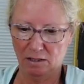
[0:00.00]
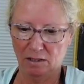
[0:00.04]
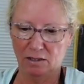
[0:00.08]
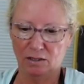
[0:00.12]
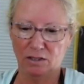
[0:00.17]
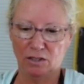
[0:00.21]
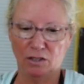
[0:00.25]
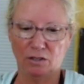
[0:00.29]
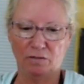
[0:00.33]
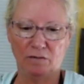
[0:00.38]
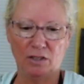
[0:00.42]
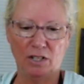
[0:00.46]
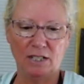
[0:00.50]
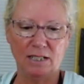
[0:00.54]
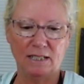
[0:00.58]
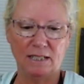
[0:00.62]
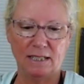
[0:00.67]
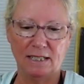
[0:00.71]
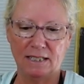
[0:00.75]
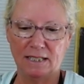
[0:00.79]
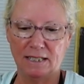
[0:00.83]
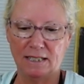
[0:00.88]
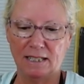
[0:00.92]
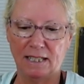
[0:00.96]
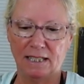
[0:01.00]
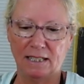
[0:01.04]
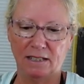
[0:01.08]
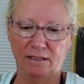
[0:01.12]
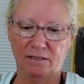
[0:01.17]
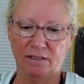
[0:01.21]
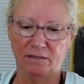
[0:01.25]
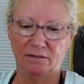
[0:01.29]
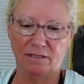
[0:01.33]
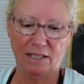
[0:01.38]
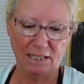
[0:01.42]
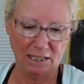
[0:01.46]
So far, this is like a
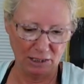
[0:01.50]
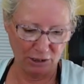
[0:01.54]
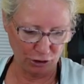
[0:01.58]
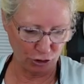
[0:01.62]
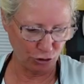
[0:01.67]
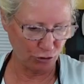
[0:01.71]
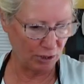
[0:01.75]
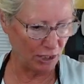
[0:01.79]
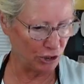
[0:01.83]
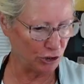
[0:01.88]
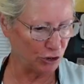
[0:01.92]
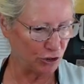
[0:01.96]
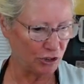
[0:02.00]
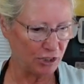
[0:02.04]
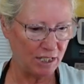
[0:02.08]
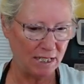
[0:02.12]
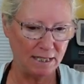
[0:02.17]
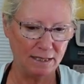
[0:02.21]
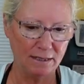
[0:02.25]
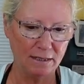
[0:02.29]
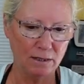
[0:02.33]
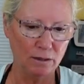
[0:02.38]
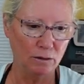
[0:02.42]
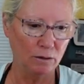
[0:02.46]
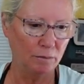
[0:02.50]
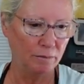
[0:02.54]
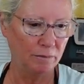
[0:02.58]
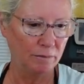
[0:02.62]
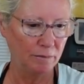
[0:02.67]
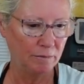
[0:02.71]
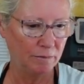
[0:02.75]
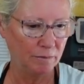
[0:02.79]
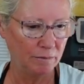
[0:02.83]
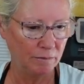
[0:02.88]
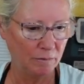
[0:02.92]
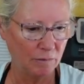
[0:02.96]
regular treasure chest too.
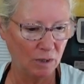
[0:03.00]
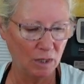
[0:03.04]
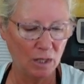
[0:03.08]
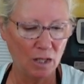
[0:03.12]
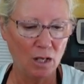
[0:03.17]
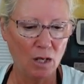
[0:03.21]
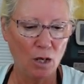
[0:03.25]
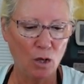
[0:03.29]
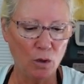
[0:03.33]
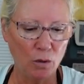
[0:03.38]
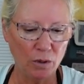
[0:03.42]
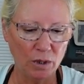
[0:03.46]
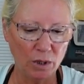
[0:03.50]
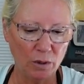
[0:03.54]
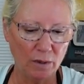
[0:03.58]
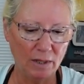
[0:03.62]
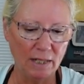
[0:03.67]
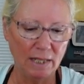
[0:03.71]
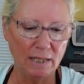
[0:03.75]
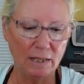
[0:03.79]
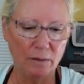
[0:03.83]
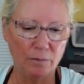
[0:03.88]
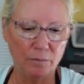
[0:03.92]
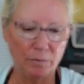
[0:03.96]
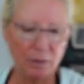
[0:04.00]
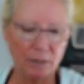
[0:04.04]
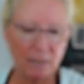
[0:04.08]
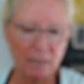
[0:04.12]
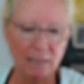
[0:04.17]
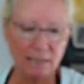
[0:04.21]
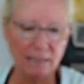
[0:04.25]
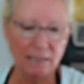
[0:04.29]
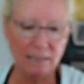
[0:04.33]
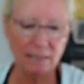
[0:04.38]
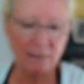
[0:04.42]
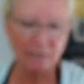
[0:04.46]
Oh, you know what? I didn't put the lid on